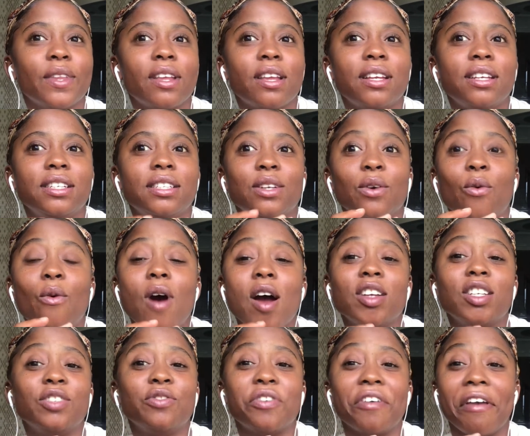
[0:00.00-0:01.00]
She
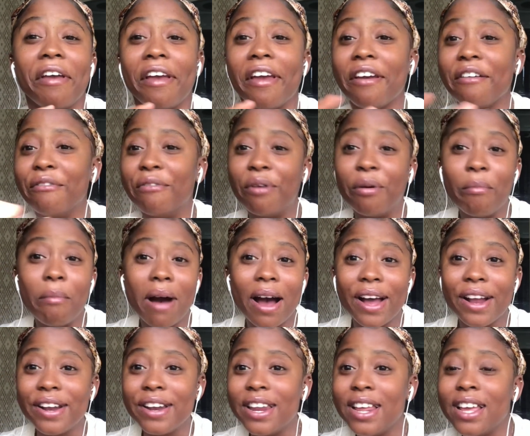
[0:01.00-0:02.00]
washed for
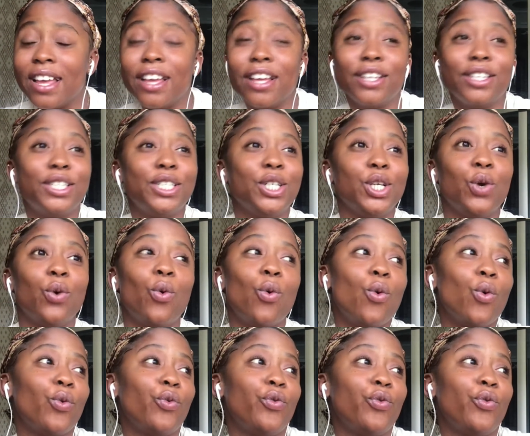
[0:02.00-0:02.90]
everybody. She cooked